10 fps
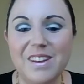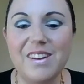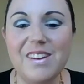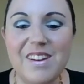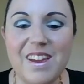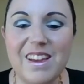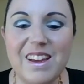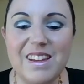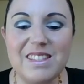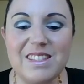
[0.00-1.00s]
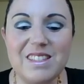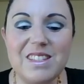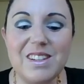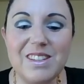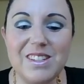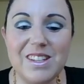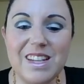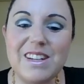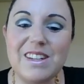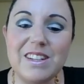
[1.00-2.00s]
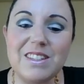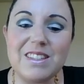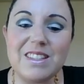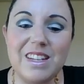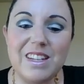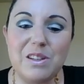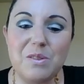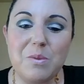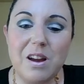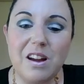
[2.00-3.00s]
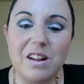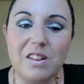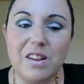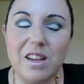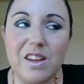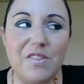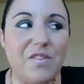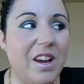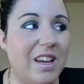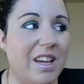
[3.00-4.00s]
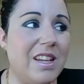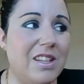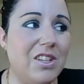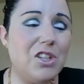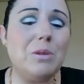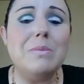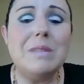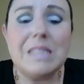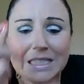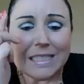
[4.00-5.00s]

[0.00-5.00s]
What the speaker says: Alright guys, talk to you later. See you in a while if I get any shipments.